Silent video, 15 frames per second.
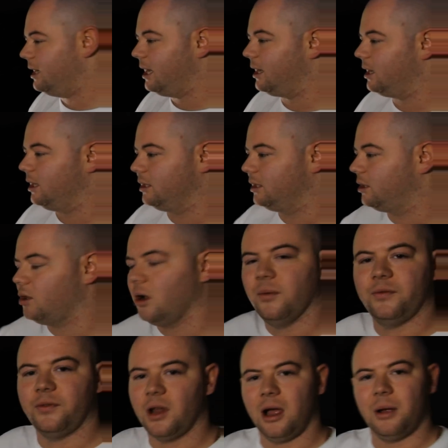England at
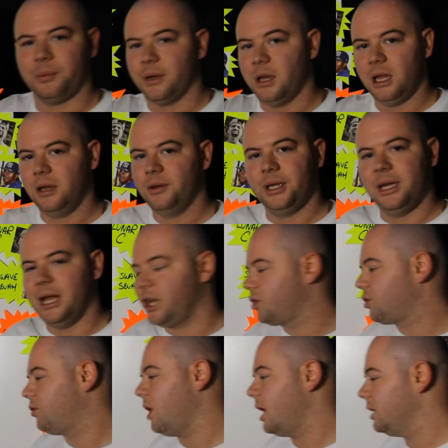Don't Flop,
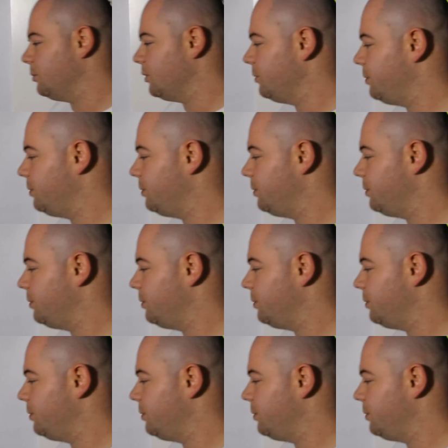incredible